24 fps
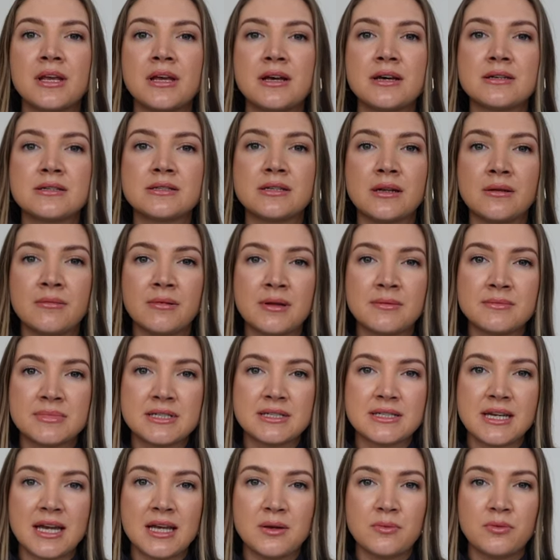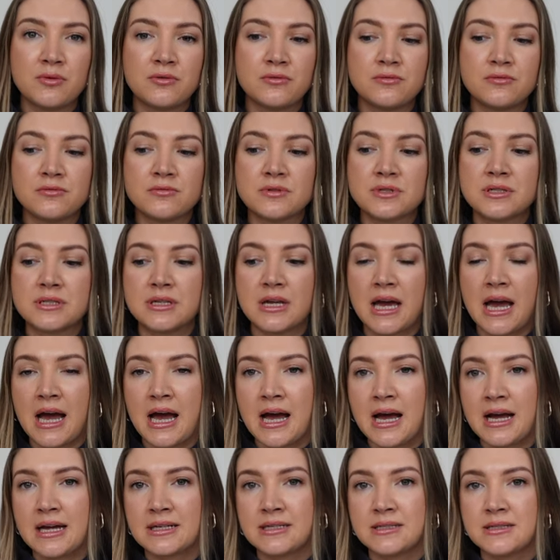some of them staples,
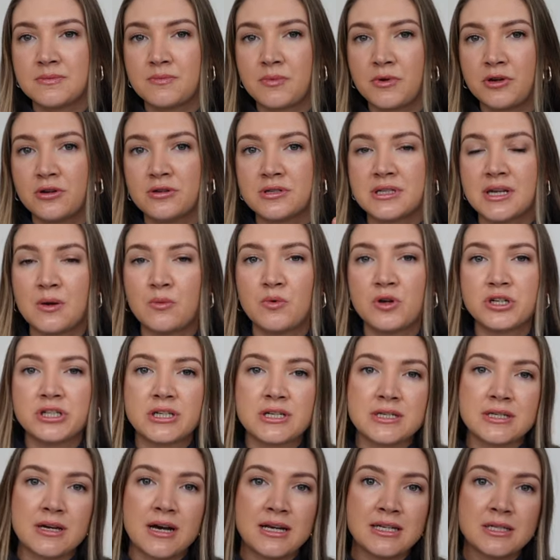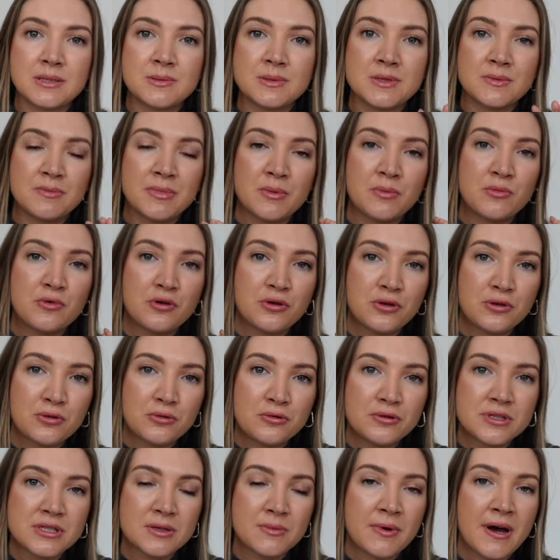and because their wishlist items have been more
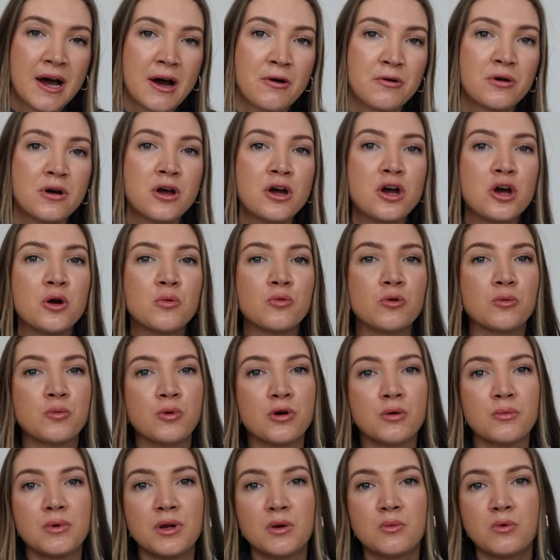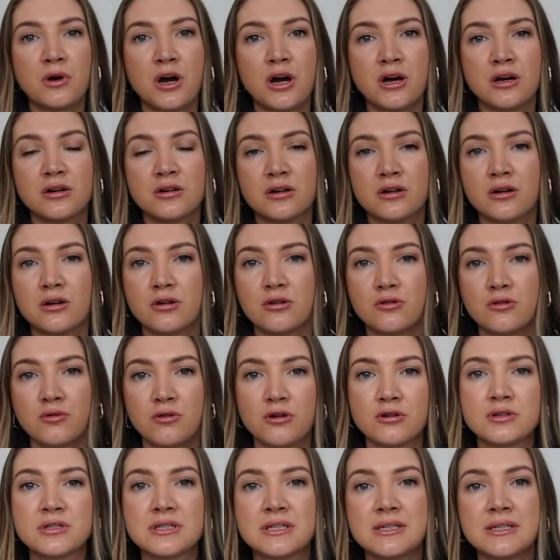thought about, will probably work
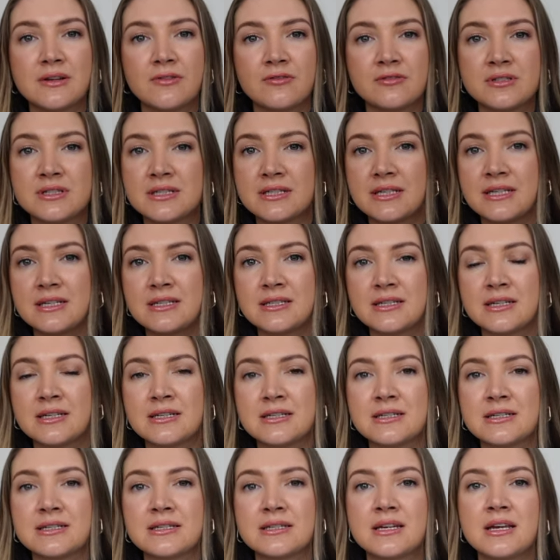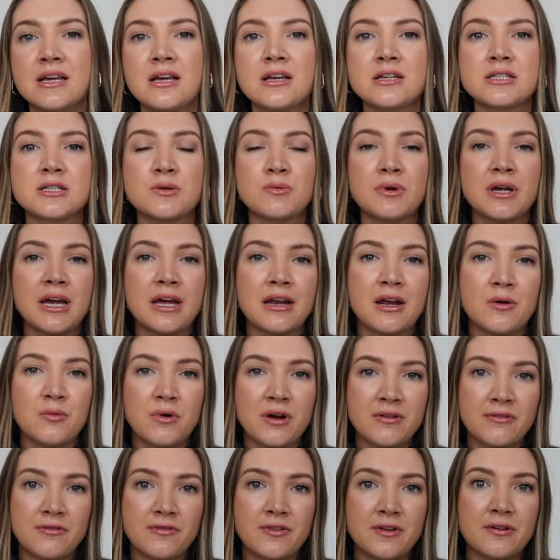across the different seasons. So again, I
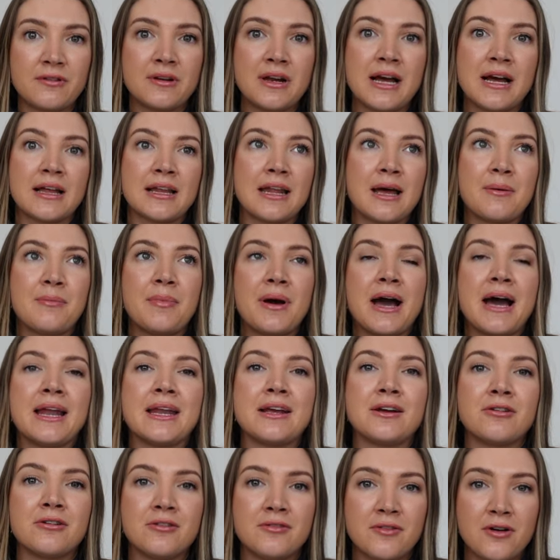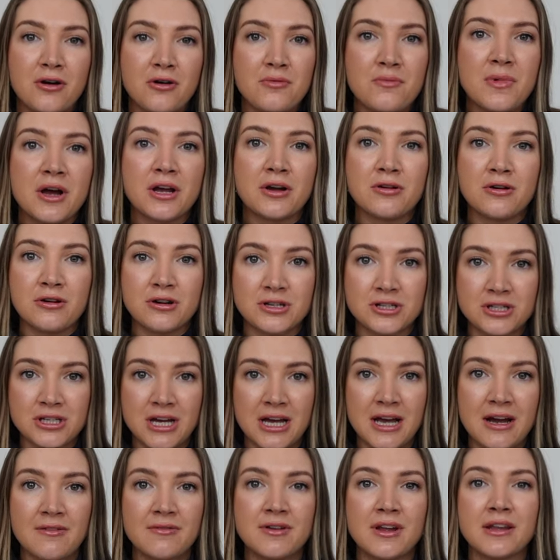won't feel like that panic of, oh my gosh, I
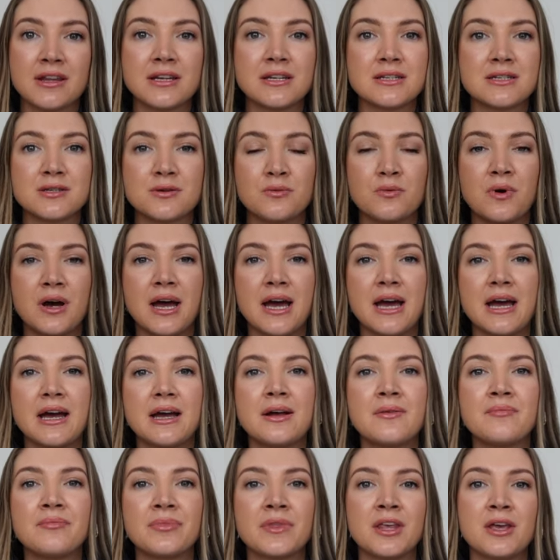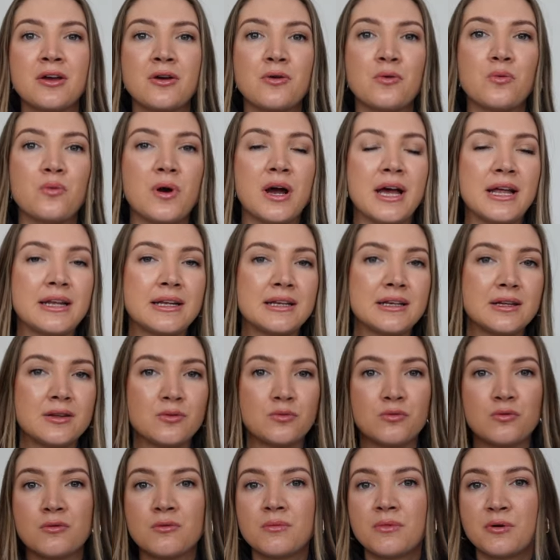have nothing to wear when the
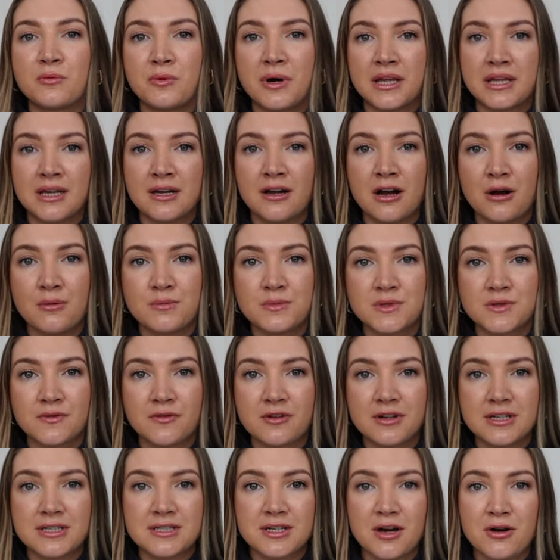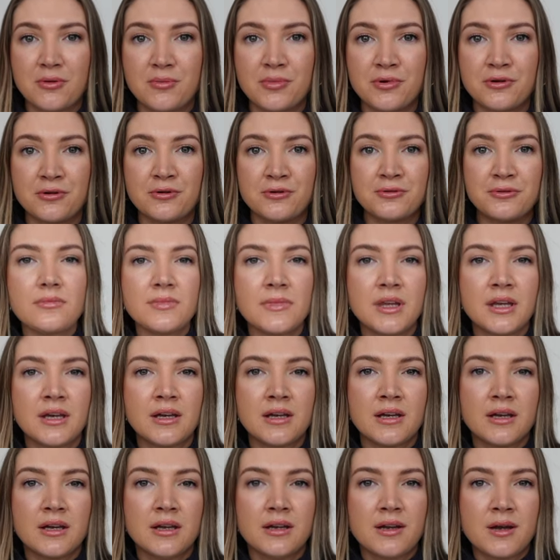warmer weather comes, for example.
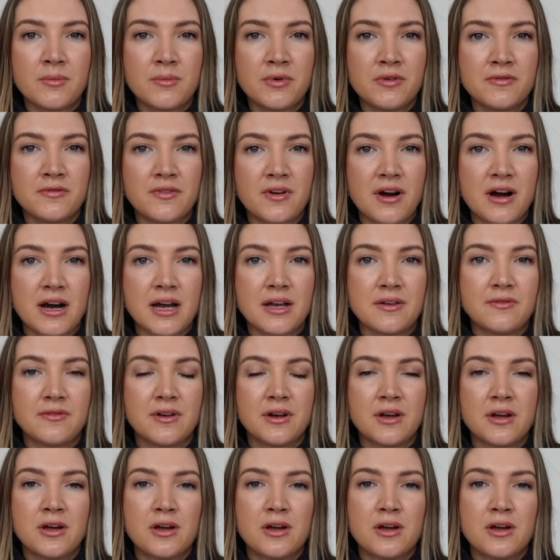Number five,